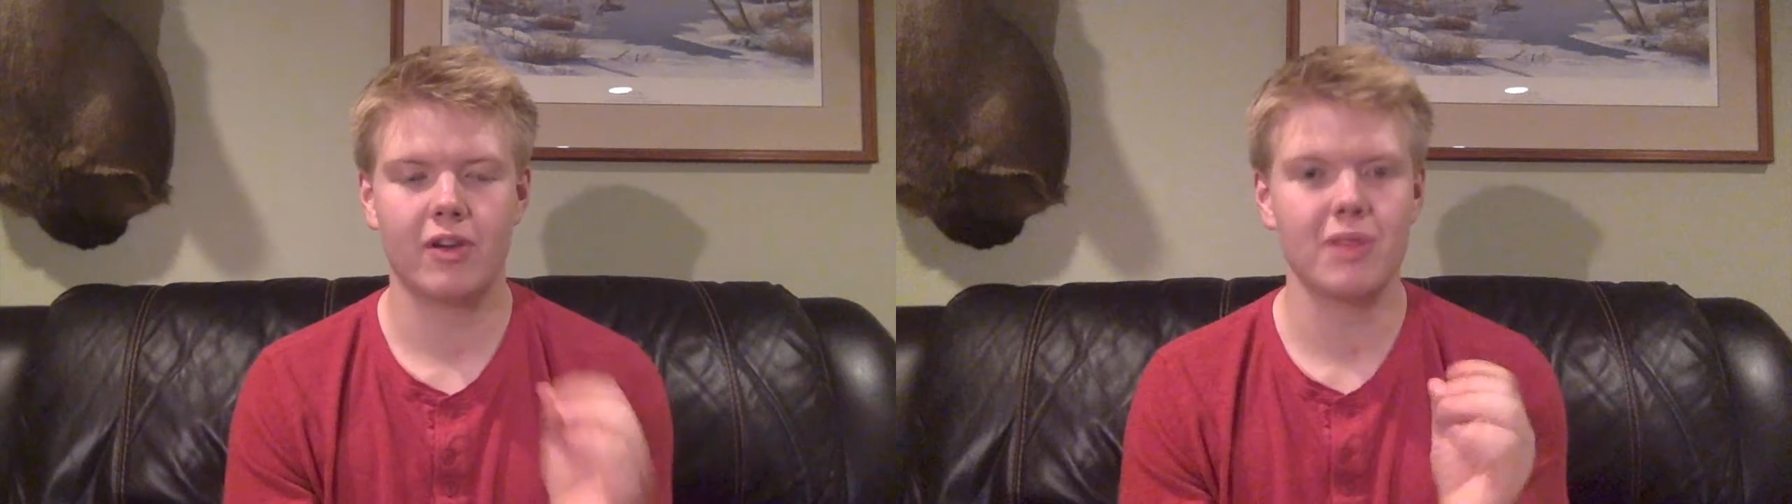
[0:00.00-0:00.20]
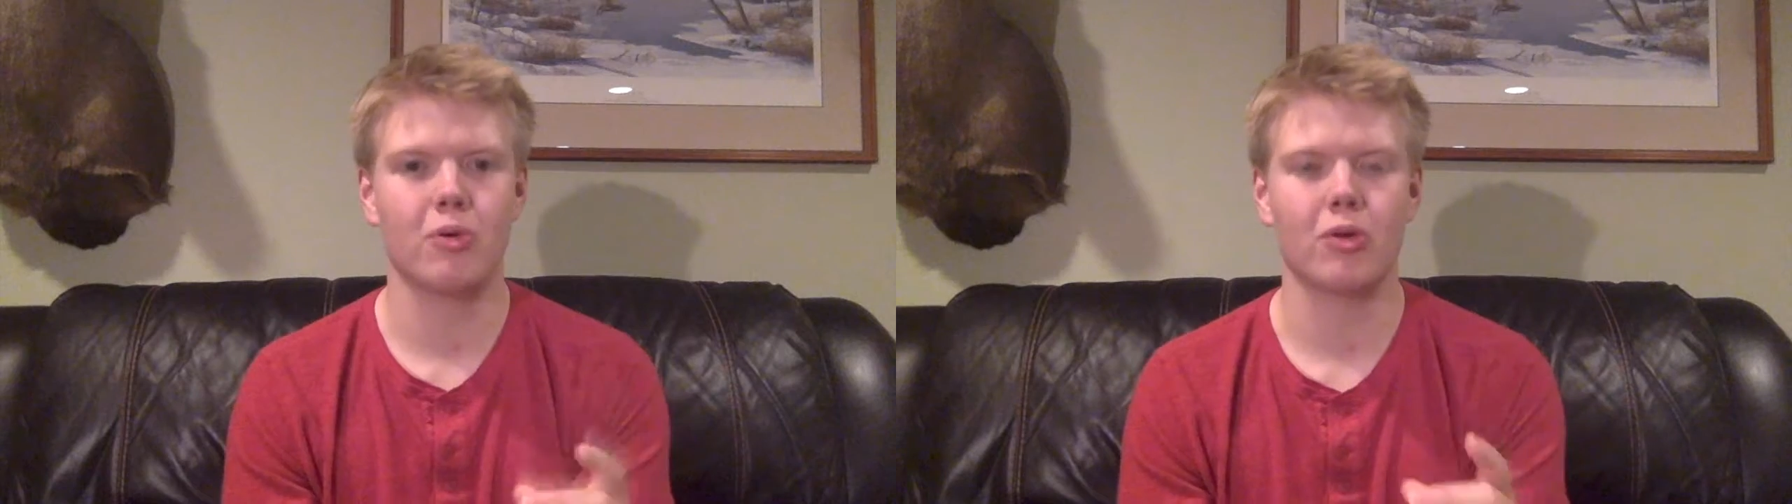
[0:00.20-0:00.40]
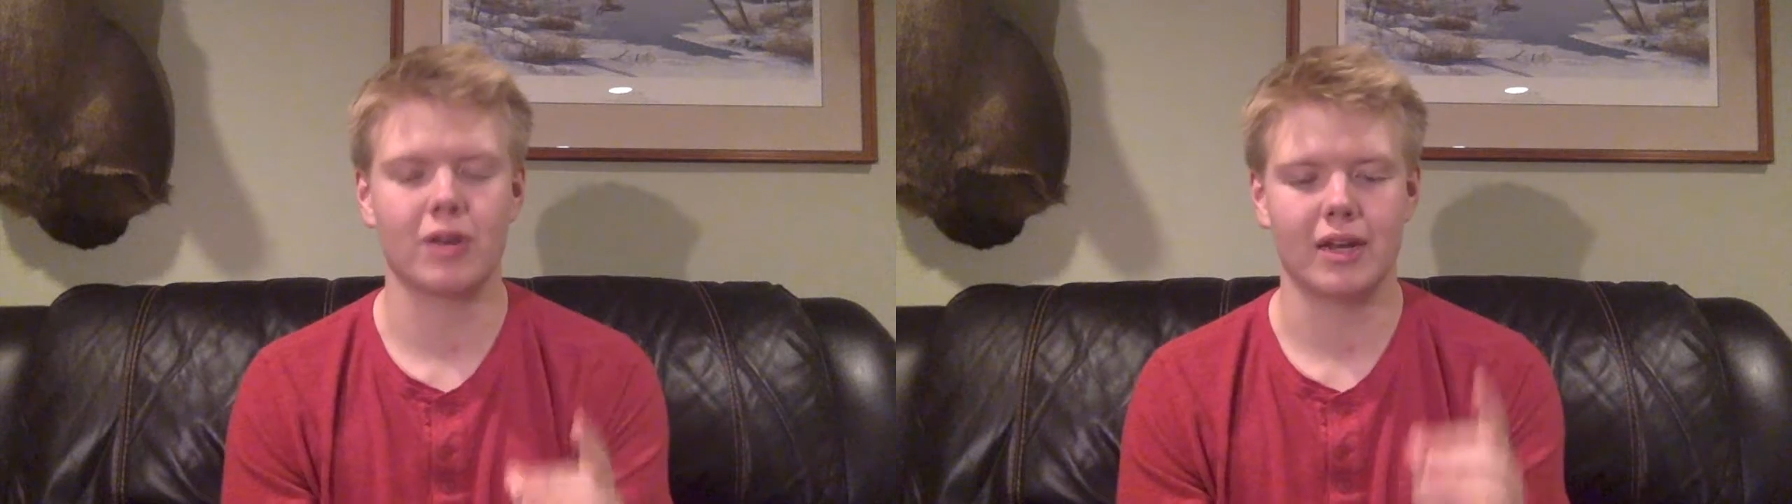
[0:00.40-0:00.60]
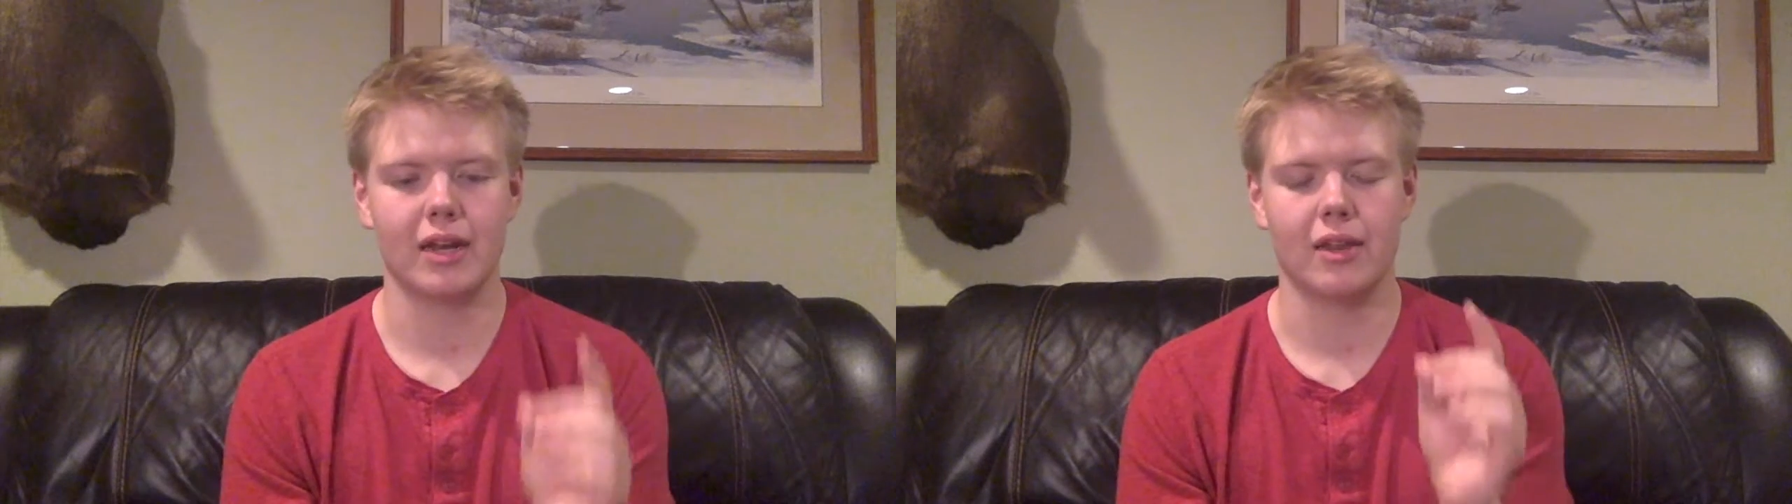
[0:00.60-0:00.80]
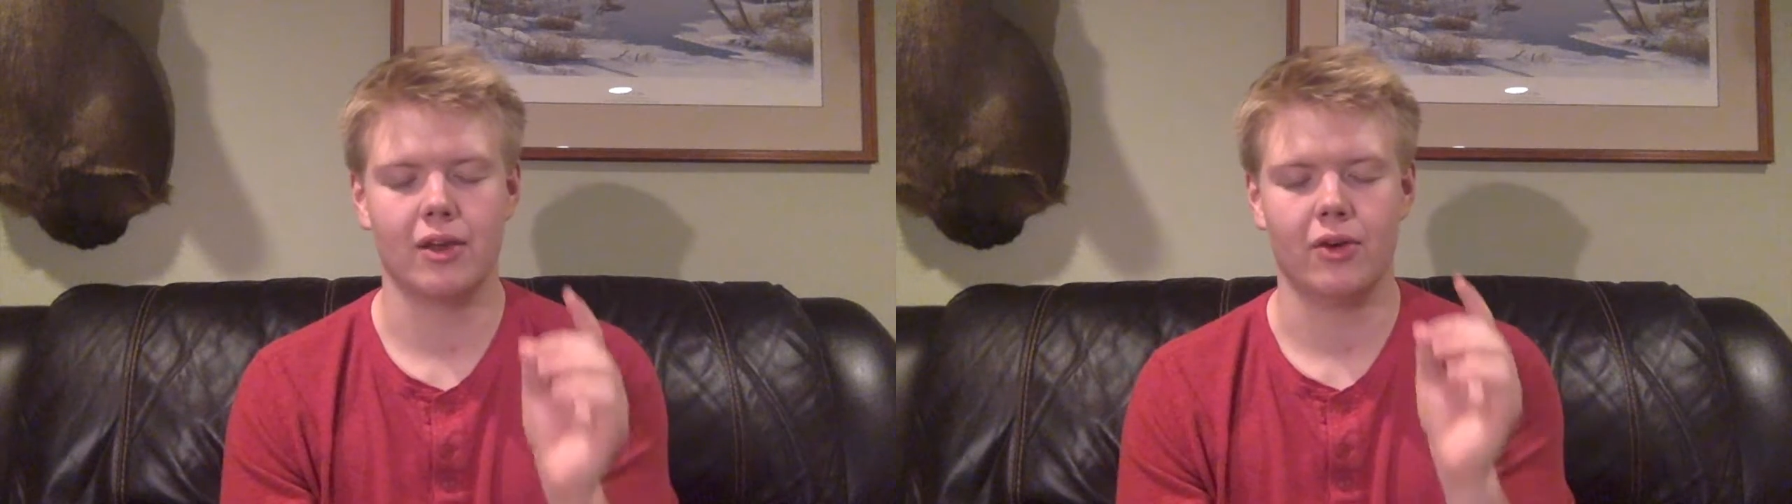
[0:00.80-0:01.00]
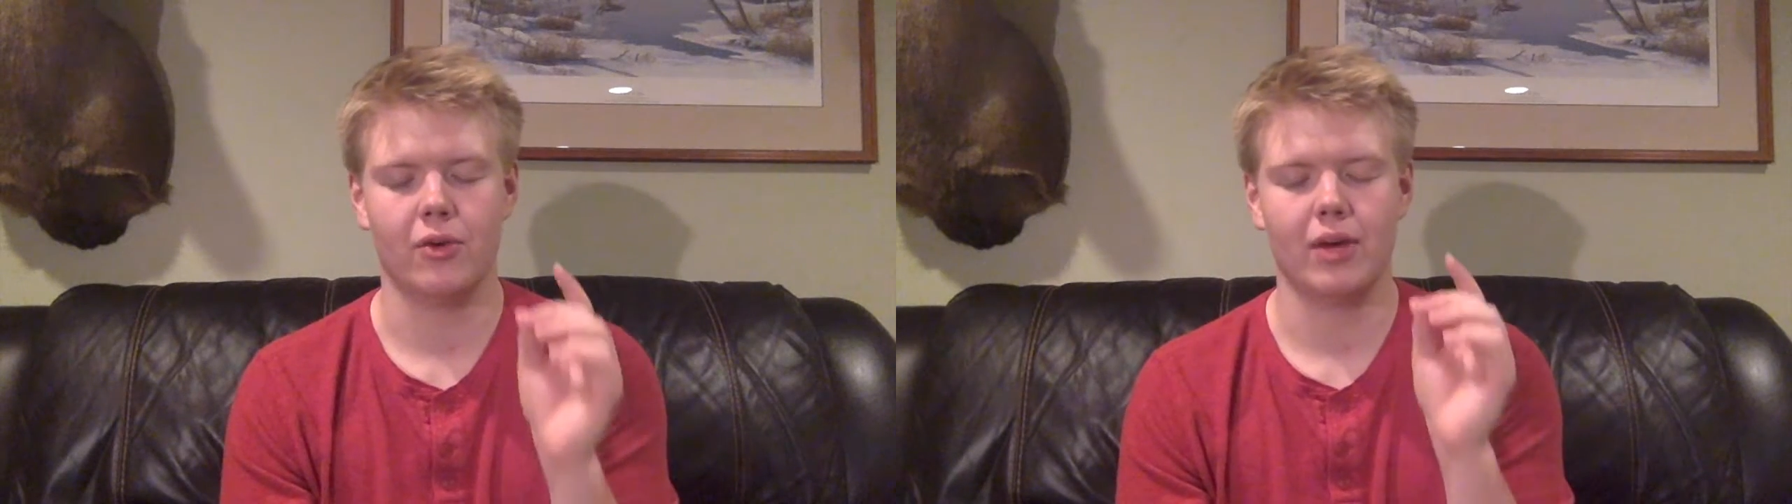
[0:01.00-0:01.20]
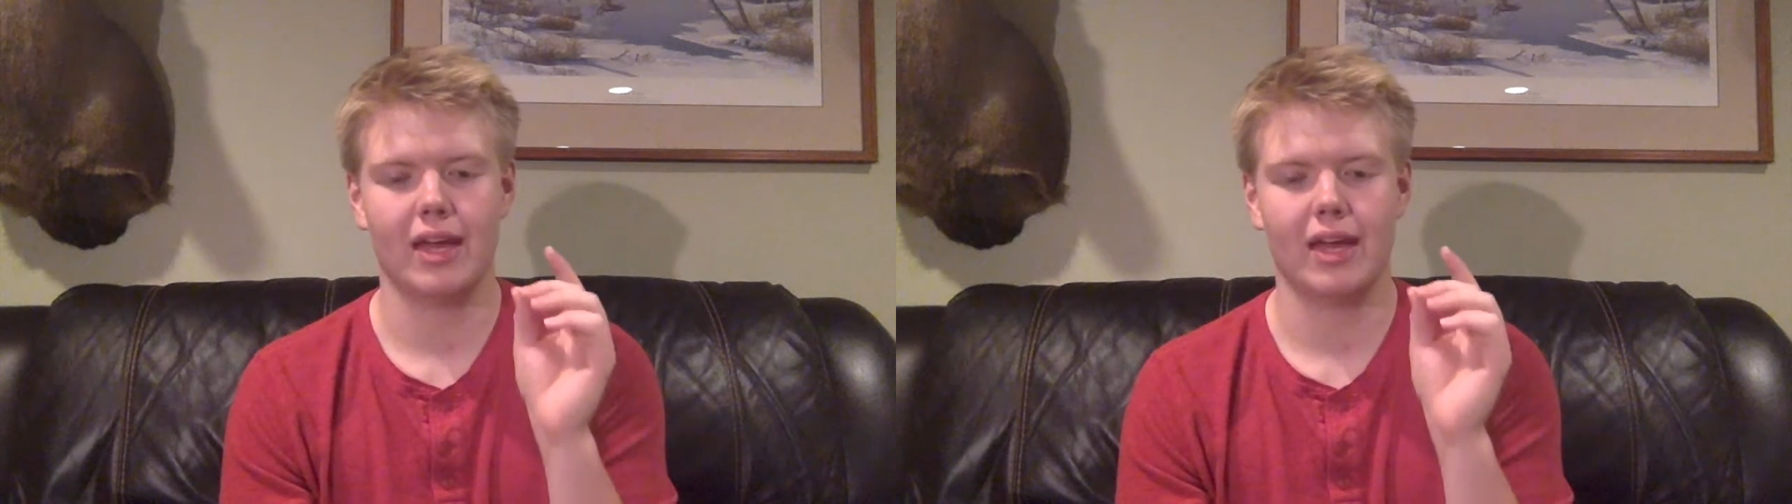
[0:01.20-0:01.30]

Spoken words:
important, though,